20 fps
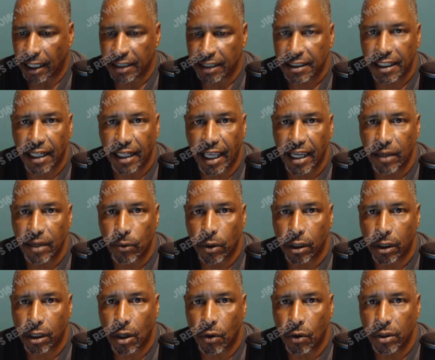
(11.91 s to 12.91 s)
Today we're
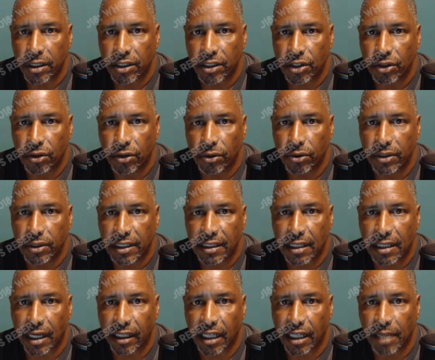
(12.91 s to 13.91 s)
going to
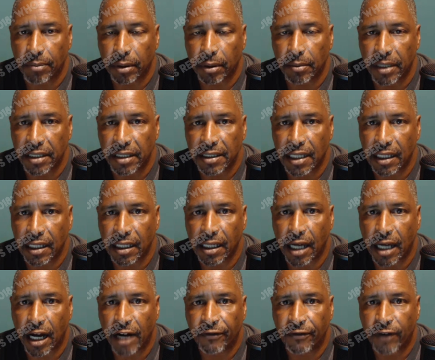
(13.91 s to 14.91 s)
start implementing
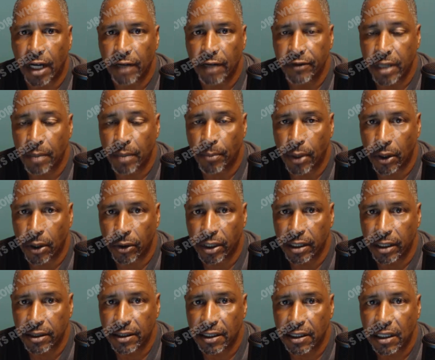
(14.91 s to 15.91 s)
5
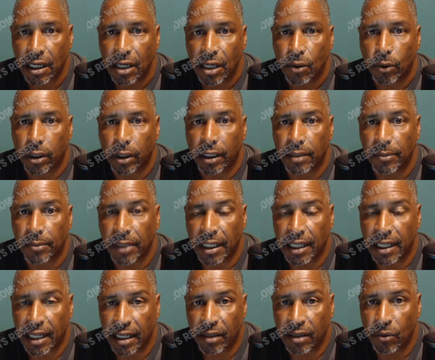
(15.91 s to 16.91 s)
components. We're going to
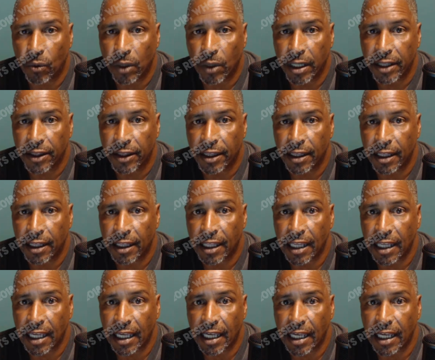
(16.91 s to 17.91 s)
begin with
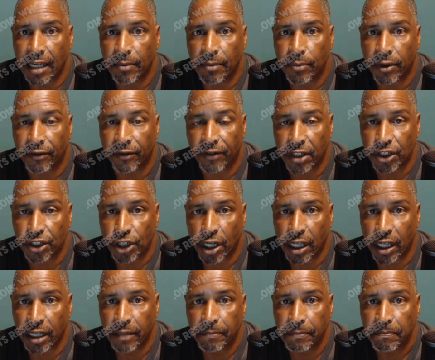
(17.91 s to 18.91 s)
the
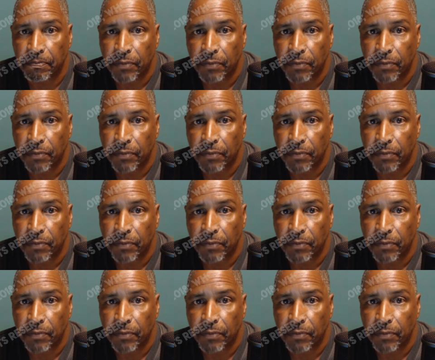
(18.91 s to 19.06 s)
provisioning,